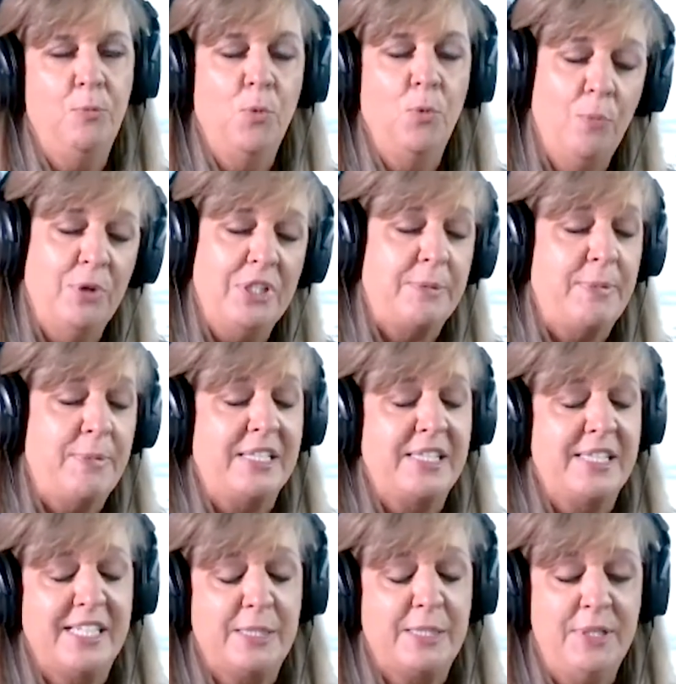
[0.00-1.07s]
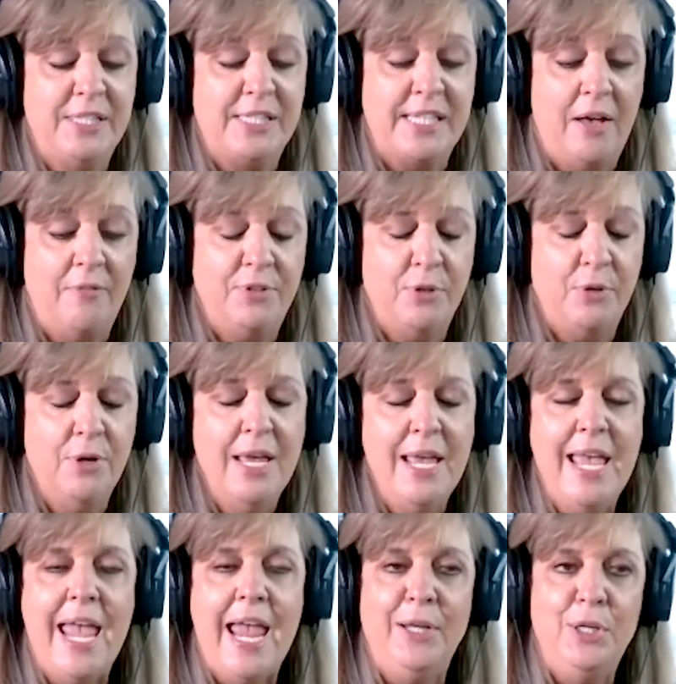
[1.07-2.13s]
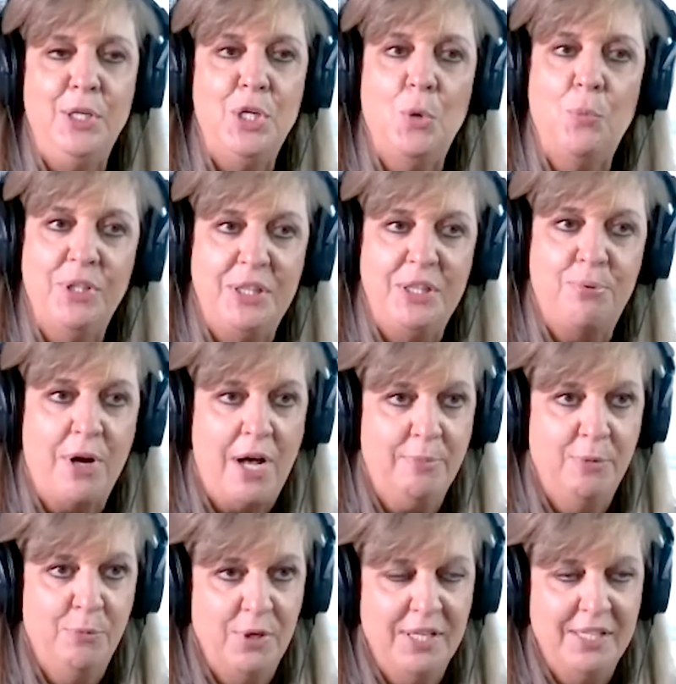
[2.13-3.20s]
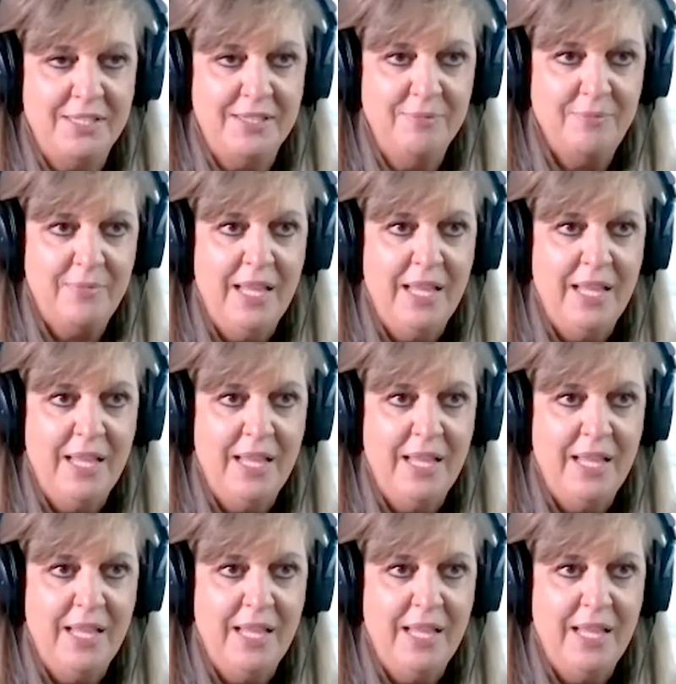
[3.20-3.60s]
One was about six months after. And you know sure. what the problem was?